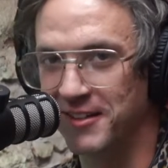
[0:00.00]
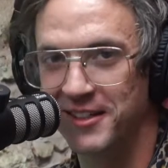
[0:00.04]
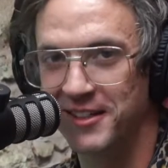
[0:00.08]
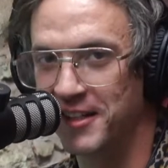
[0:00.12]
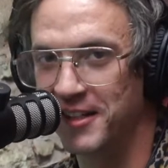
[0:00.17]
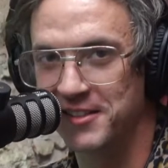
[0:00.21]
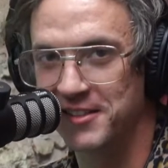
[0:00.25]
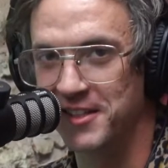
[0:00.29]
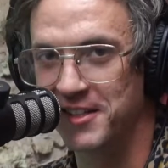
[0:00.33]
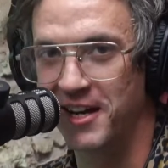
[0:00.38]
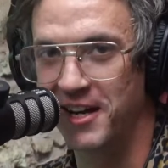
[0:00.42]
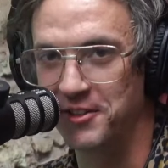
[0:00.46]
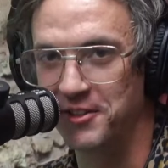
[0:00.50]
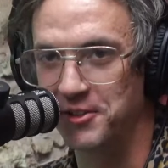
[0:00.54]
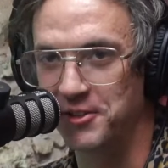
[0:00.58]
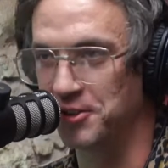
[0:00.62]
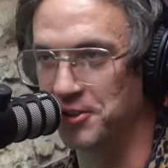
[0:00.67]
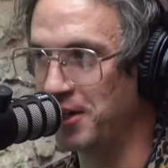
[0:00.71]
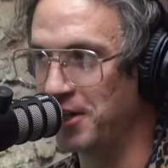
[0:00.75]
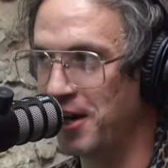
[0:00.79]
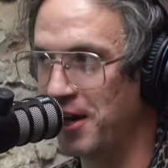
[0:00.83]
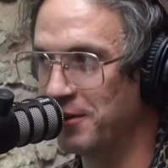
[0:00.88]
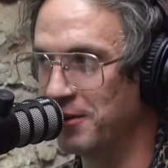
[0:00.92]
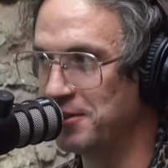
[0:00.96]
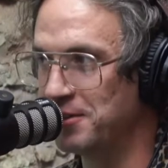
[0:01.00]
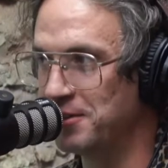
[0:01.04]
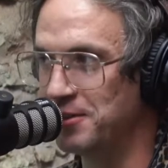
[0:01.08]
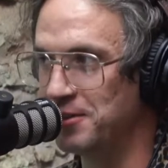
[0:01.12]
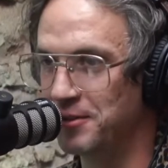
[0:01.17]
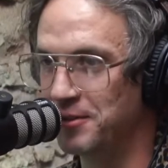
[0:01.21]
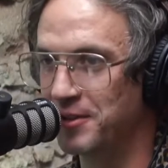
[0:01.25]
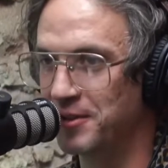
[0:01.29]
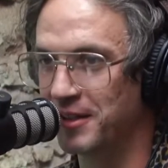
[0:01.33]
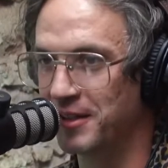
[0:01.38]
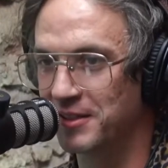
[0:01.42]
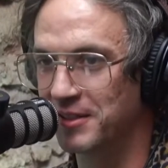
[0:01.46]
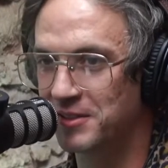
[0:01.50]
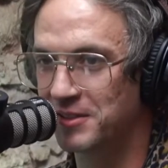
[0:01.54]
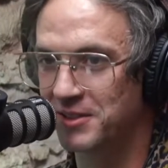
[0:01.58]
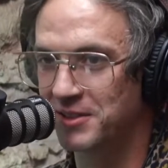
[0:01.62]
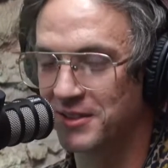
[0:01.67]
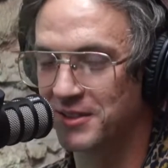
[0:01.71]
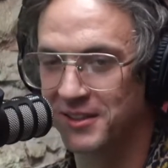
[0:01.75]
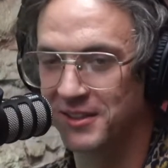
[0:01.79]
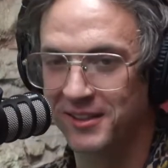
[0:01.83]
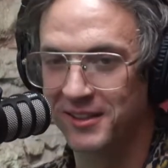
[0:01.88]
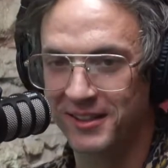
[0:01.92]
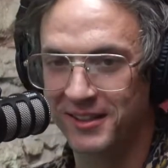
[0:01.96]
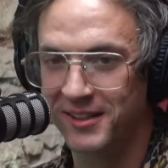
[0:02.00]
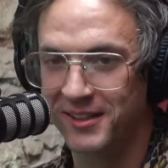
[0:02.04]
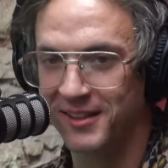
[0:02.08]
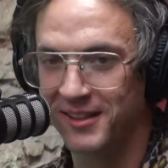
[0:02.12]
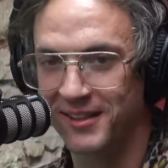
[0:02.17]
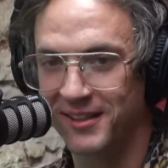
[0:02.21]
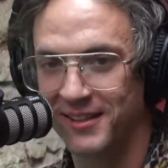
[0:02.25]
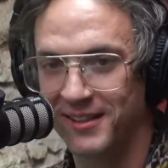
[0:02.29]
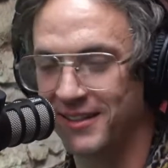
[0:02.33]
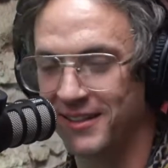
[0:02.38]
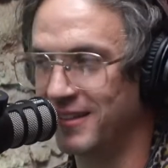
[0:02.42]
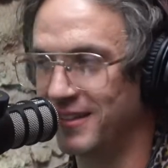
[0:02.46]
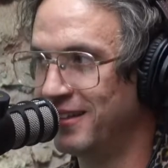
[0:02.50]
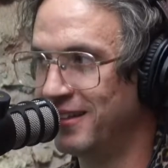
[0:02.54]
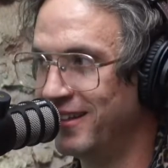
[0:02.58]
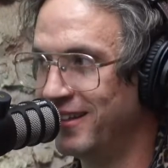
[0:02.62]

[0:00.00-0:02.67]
That's not usually how we do things. I think it's the shirt,